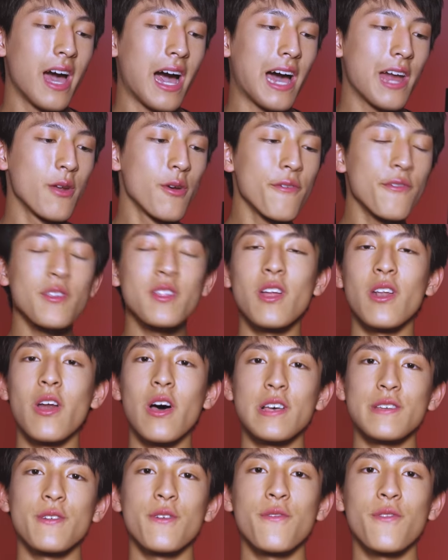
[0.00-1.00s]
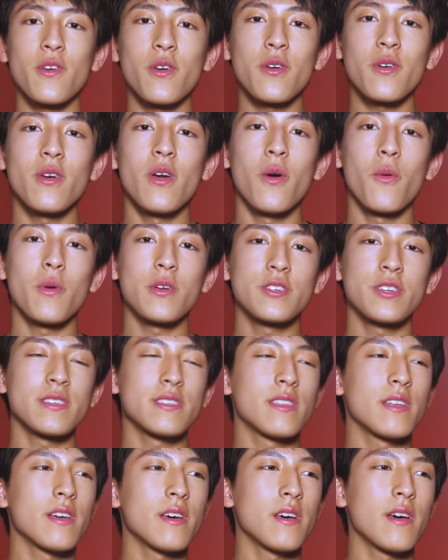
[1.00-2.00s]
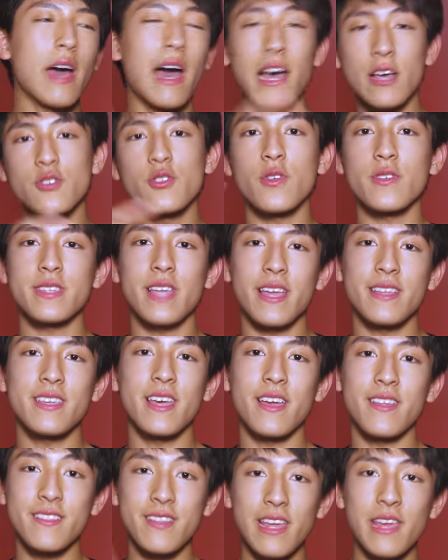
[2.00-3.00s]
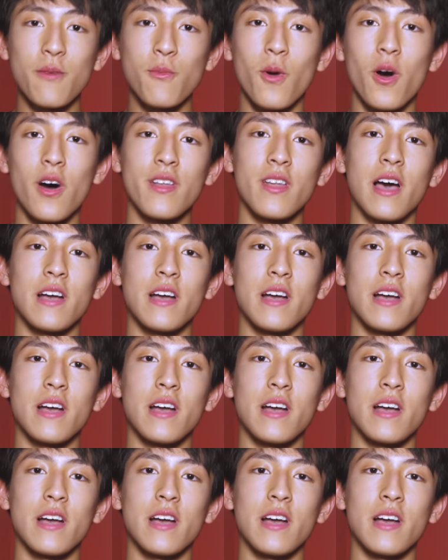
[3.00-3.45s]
I know for the last review, which is the Astrox 88 D1,